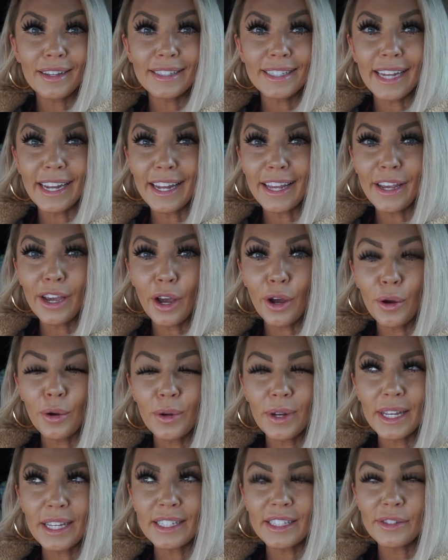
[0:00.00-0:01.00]
Teddy
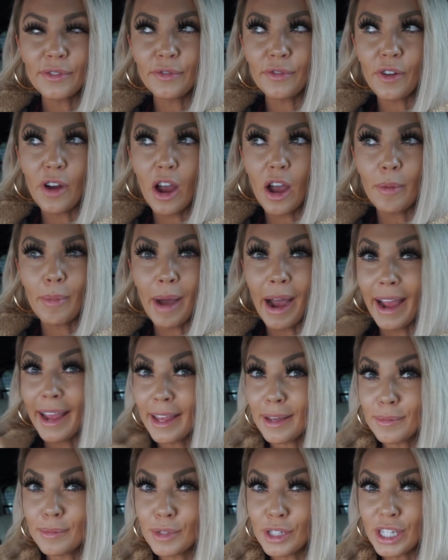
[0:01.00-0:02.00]
coat is from
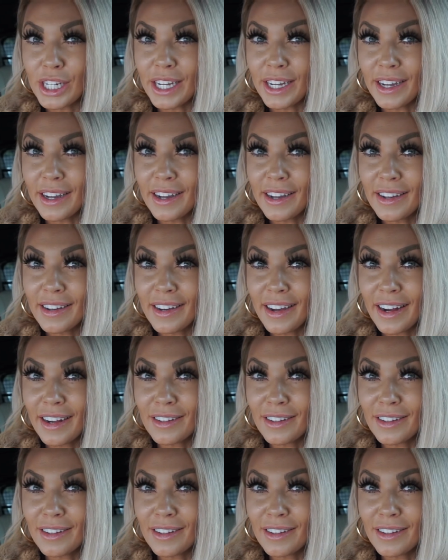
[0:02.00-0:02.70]
IMGA.